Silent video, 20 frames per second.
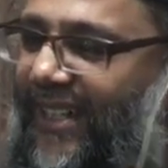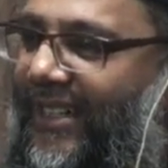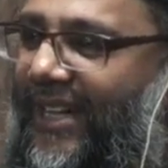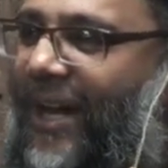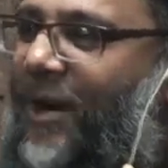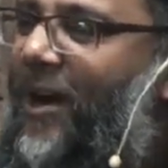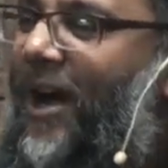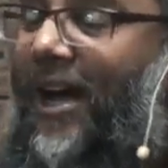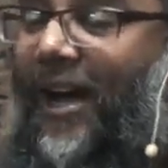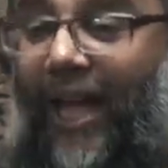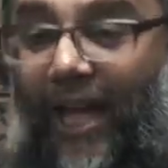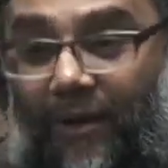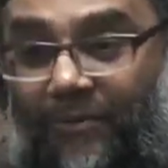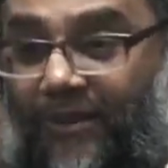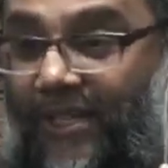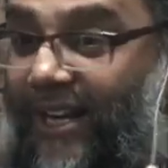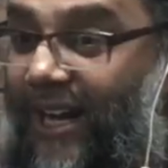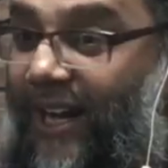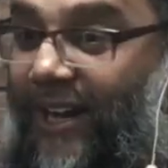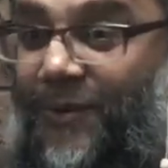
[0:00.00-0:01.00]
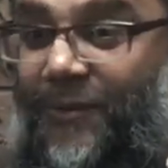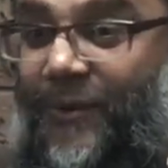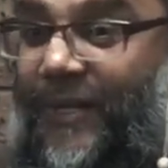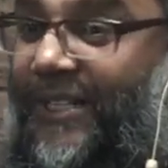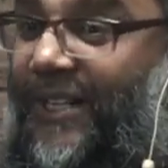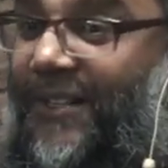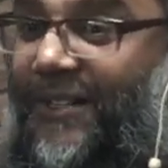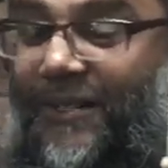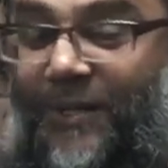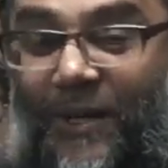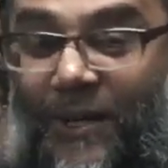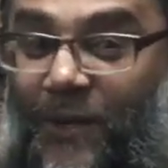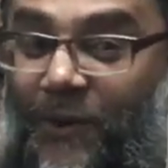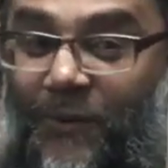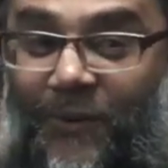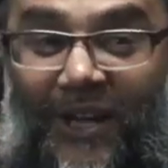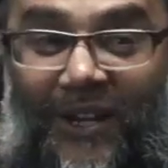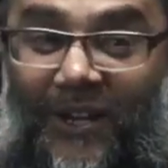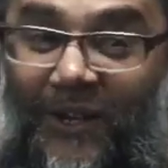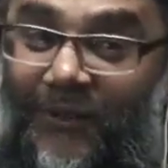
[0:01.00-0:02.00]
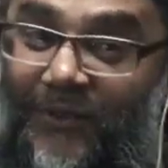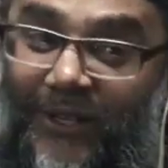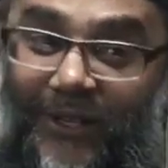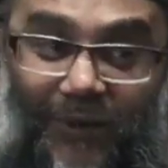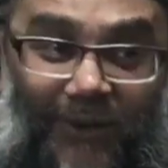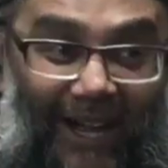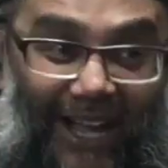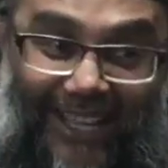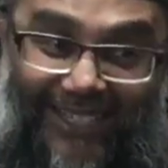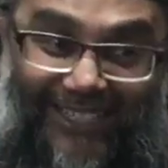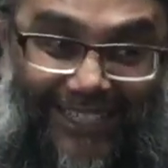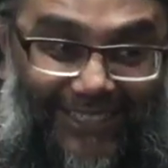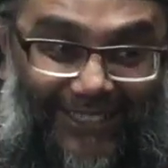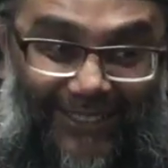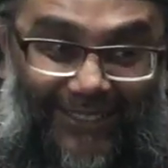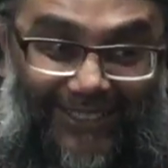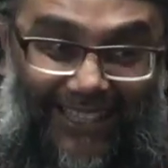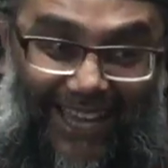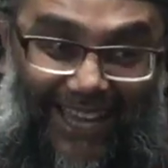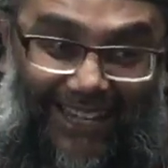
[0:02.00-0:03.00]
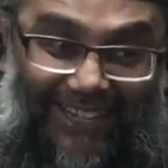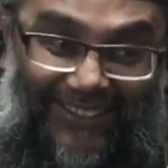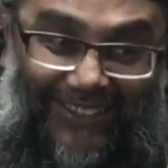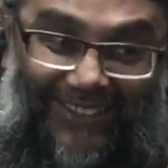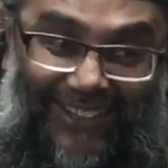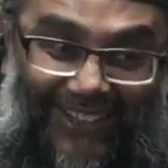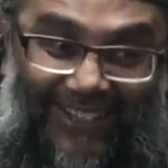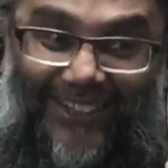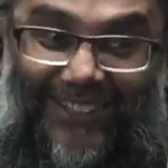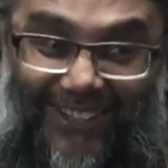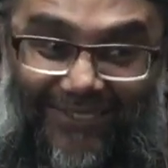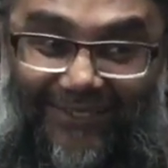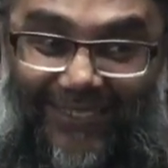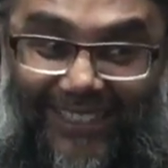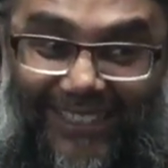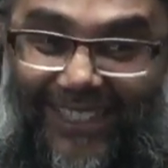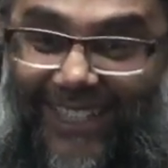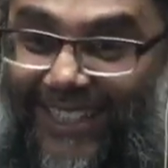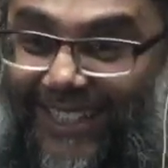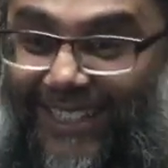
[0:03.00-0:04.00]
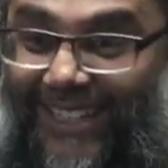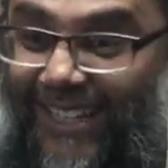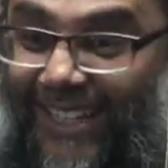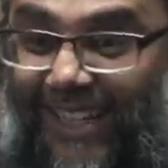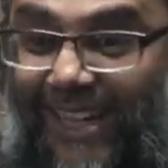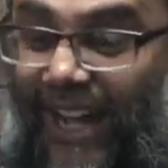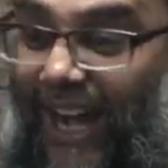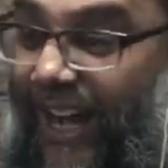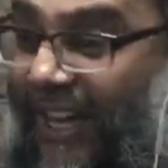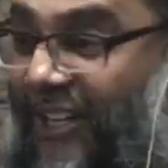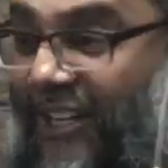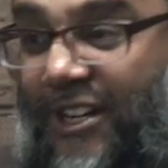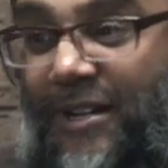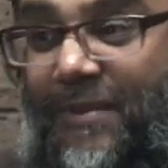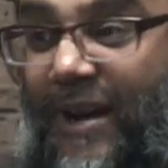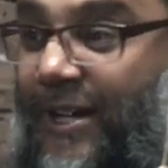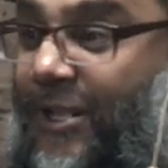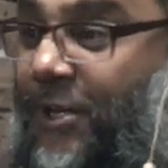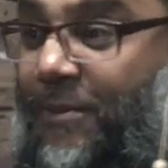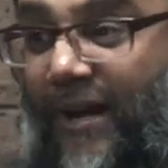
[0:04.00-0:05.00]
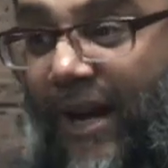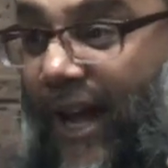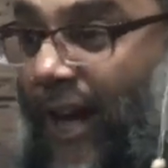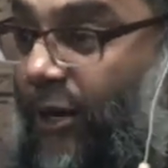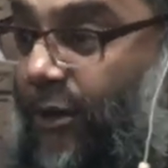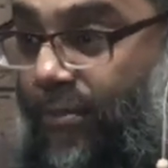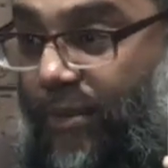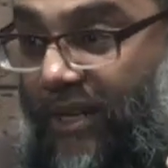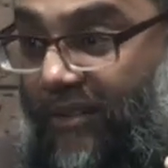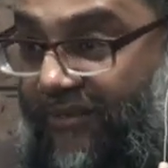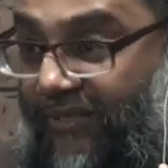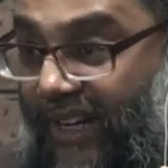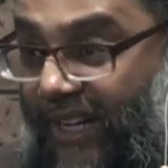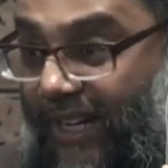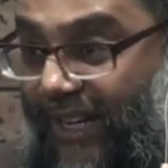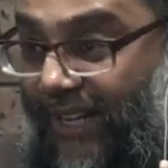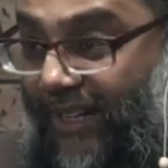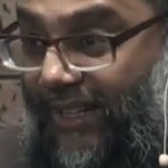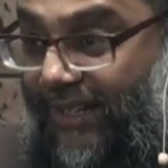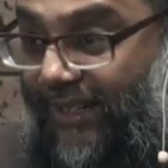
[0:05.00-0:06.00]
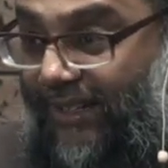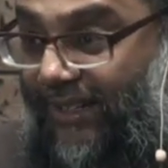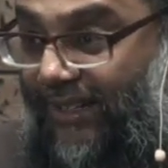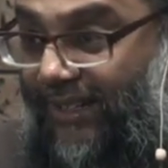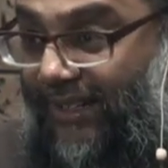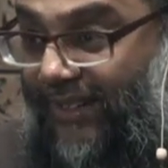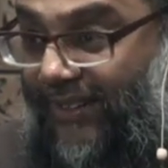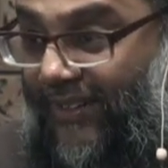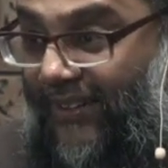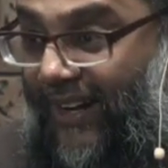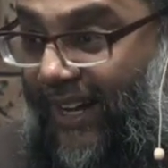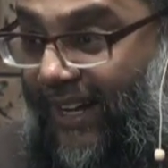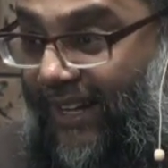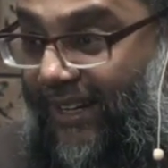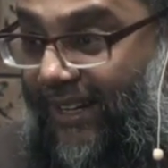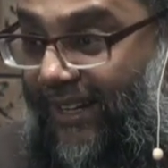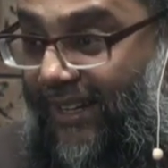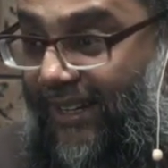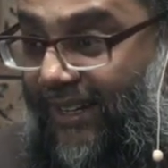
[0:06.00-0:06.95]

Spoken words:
Now, alhamdulillah, we are not required to do that, because if we did, I don't know about you, but I would be a failure. Alright?